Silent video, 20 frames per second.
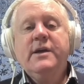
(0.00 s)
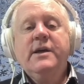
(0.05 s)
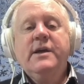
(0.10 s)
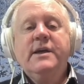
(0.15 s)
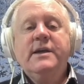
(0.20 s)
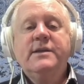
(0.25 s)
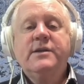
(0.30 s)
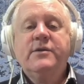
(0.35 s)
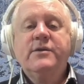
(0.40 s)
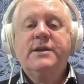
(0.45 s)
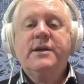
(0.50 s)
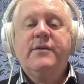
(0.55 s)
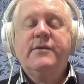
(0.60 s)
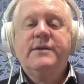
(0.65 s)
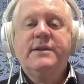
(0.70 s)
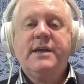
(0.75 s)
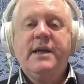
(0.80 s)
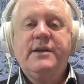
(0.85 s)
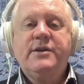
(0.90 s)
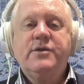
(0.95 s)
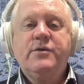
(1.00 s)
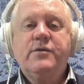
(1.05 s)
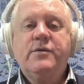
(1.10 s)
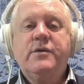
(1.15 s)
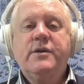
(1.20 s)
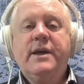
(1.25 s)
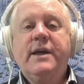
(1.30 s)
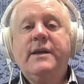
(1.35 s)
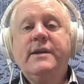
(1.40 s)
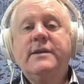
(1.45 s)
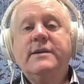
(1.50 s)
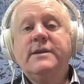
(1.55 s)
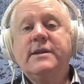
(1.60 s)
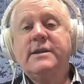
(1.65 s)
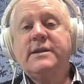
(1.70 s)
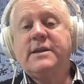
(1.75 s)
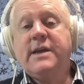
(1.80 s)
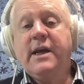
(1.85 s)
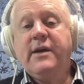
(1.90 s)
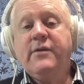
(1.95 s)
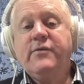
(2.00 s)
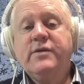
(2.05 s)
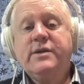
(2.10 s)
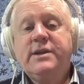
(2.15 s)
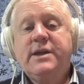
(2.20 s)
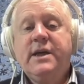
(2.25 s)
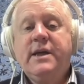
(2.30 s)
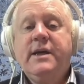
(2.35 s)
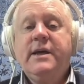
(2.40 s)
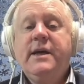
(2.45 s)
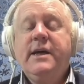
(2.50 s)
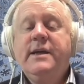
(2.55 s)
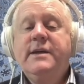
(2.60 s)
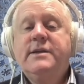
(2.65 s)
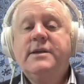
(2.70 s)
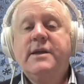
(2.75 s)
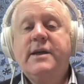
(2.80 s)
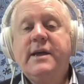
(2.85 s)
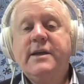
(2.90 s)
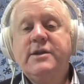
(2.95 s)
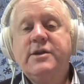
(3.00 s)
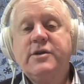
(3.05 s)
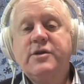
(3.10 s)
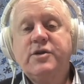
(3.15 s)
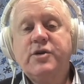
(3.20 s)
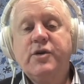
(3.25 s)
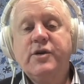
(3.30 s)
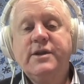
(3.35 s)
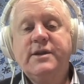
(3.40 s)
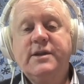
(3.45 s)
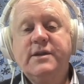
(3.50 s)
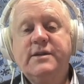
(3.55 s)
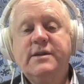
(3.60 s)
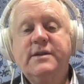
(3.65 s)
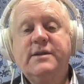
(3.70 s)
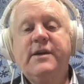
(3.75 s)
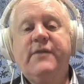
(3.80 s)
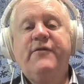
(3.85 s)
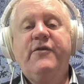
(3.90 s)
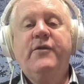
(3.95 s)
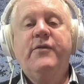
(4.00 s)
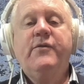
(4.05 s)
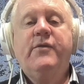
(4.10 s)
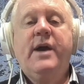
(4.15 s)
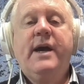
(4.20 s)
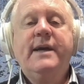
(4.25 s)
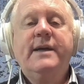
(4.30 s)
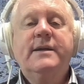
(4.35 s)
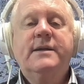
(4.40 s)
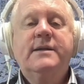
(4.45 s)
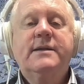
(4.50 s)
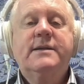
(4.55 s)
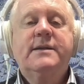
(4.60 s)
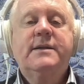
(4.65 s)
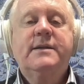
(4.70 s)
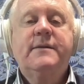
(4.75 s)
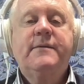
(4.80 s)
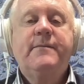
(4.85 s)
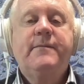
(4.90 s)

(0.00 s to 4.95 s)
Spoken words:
is also essential in distinguishing intonation choices at different ranks.